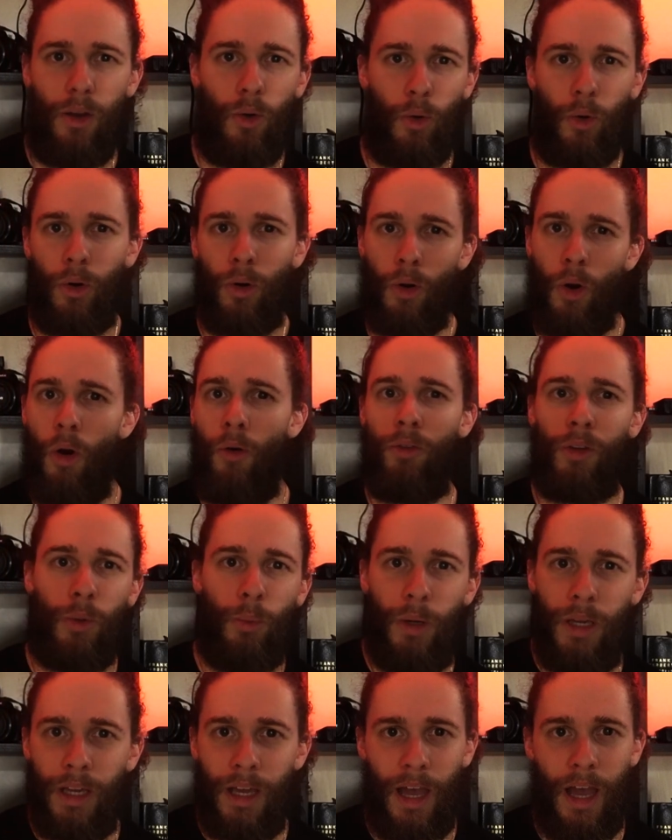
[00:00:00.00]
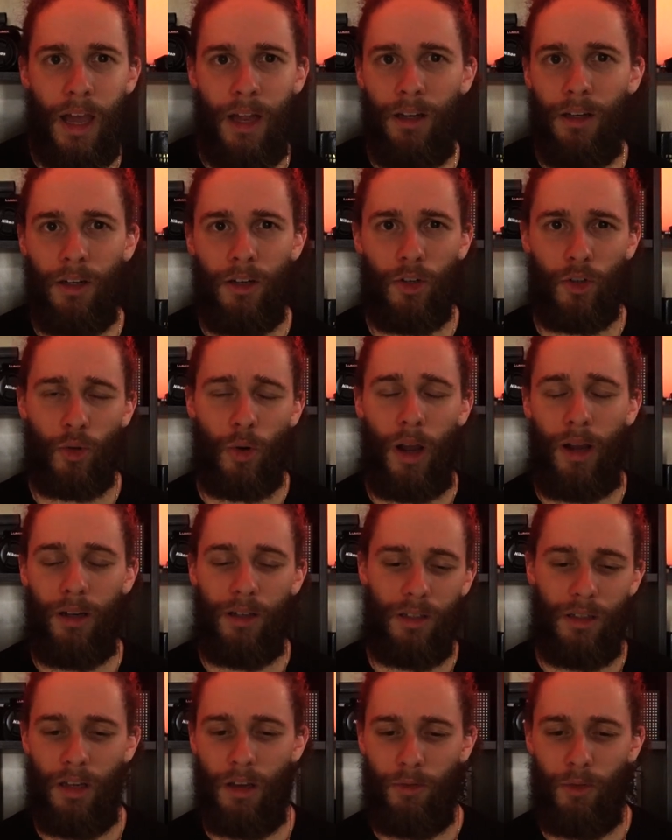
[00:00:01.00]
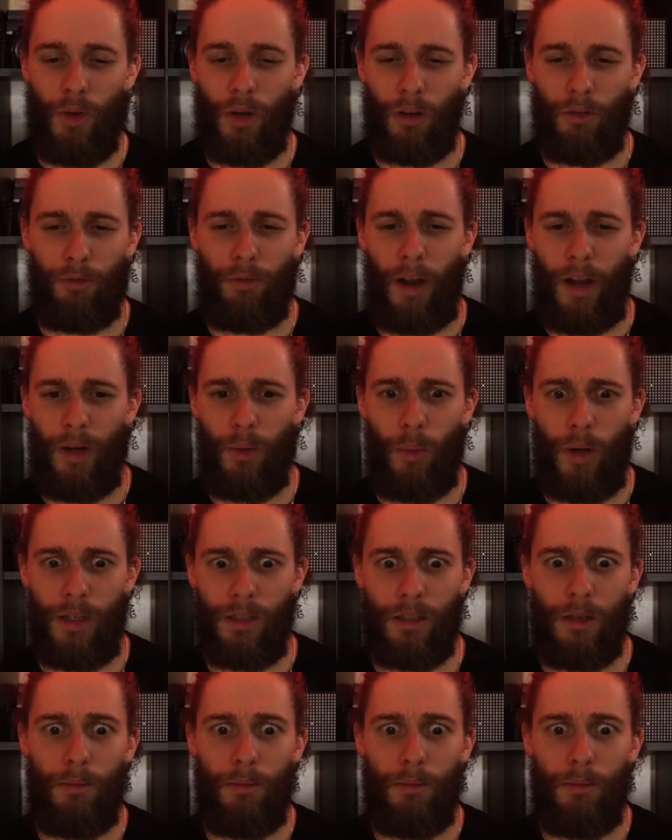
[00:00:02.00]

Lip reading: or over the weekend and you're trying to see if you can find ways